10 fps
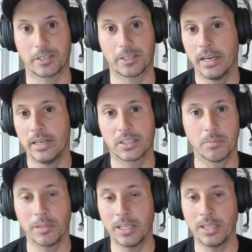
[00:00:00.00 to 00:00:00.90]
and it's
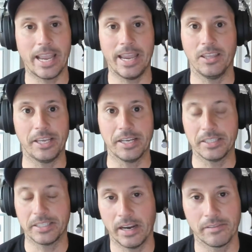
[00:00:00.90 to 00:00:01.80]
completely alien
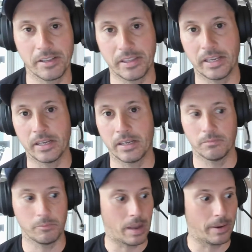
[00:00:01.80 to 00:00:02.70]
to everything
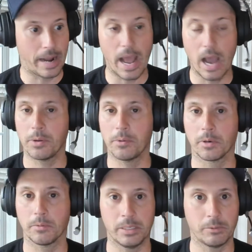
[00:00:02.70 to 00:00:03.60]
about how we
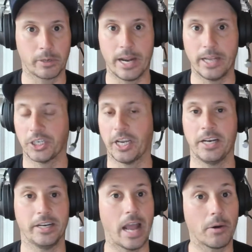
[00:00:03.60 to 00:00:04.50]
were
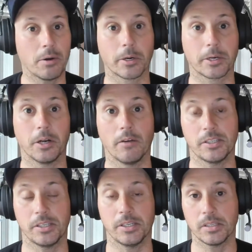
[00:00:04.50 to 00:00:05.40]
educated and how we work in
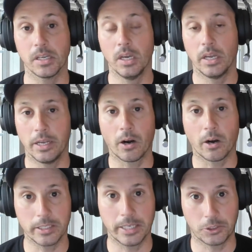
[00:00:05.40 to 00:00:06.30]
offices. In
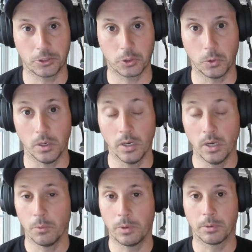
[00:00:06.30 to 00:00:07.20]
architecture school,
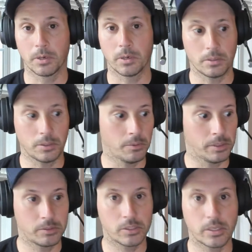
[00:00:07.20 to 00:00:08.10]

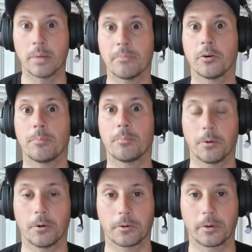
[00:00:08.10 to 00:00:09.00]
we'd sign up for a
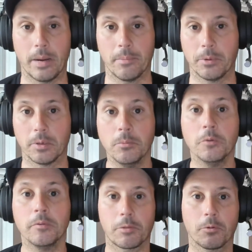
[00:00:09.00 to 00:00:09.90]
program. We were
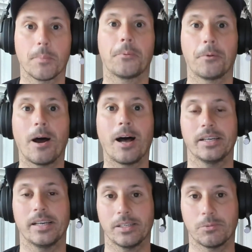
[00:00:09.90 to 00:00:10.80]
moving through a
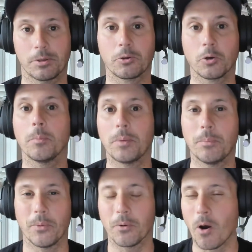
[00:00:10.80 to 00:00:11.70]
process with a group of
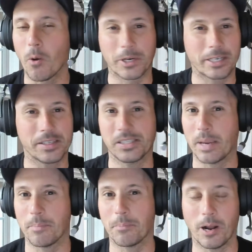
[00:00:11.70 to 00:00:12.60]
people who were all working on the
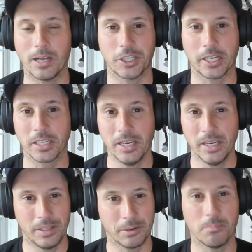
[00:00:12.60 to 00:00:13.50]
same project.
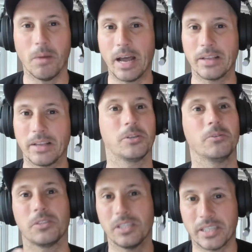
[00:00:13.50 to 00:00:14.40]
There were
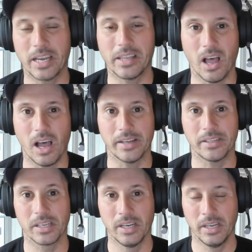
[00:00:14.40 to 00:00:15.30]
milestones and
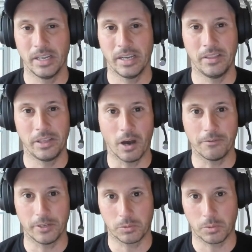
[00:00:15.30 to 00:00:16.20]
deadlines. In the
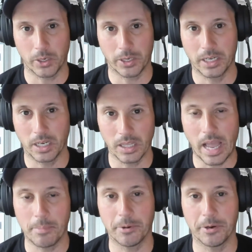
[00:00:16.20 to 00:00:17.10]
office, we're working
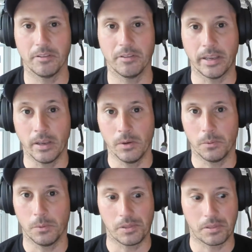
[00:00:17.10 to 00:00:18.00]
collaboratively
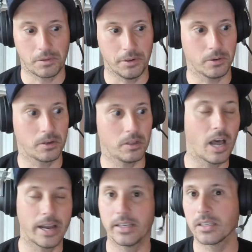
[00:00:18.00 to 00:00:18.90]
with,
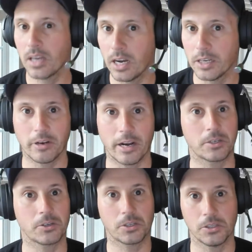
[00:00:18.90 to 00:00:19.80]
clients,
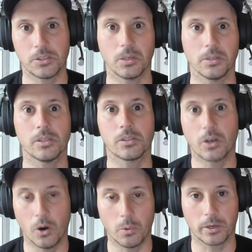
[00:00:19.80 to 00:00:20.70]
contractors, consultants,
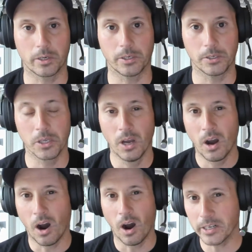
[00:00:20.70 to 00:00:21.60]
coworkers.
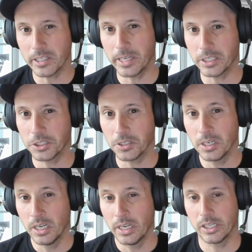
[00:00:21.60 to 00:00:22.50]
Architecture
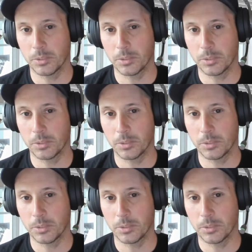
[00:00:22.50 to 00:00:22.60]
is